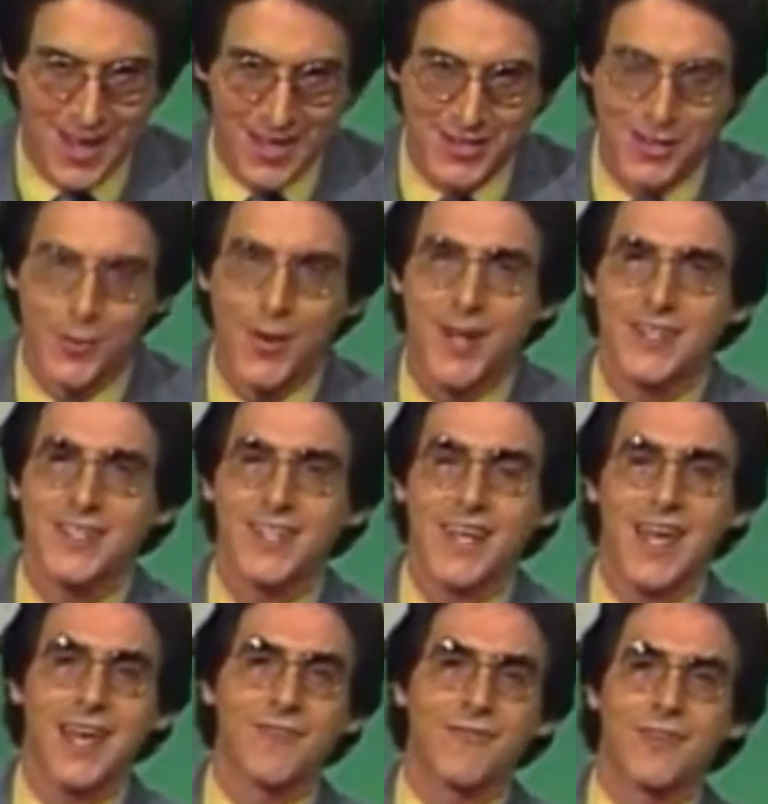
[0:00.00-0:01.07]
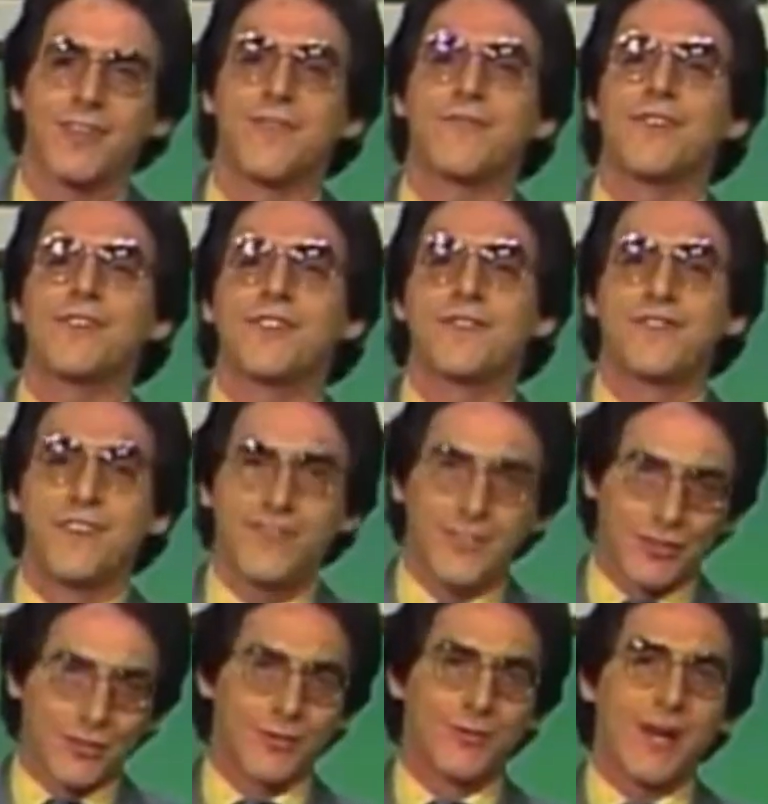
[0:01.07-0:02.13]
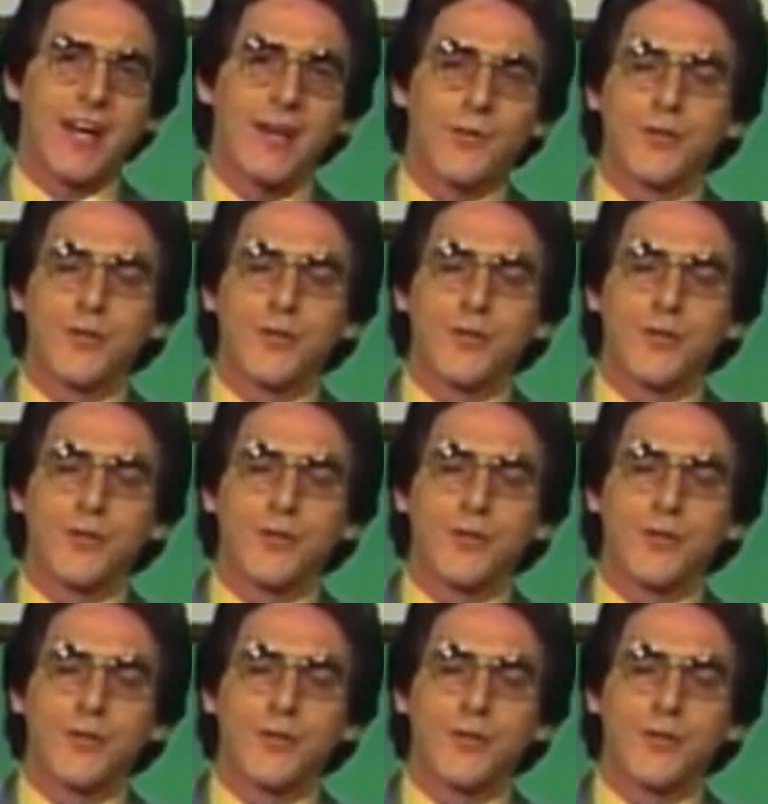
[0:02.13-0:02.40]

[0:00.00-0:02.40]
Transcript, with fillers: So write today, and for the first fifty who write,